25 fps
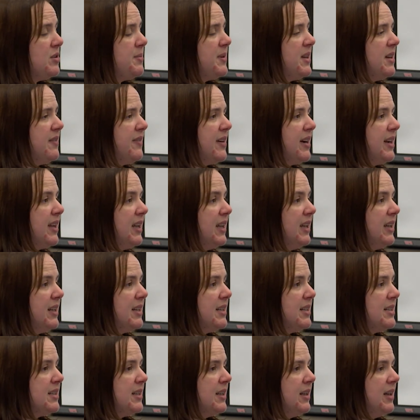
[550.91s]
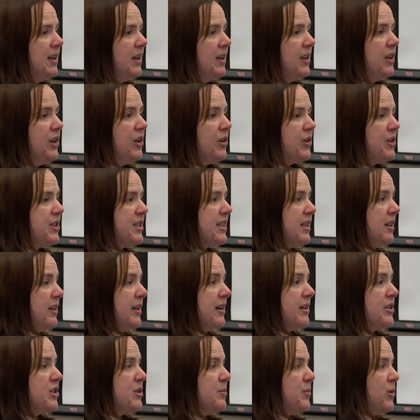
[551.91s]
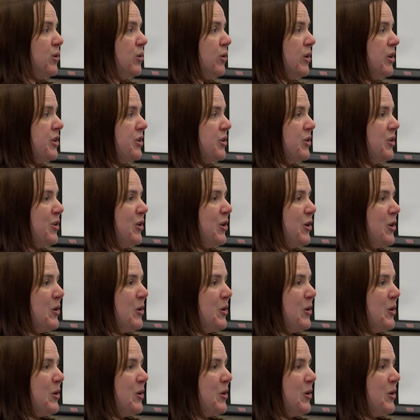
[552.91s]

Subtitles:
to be evacuated, you're still their support,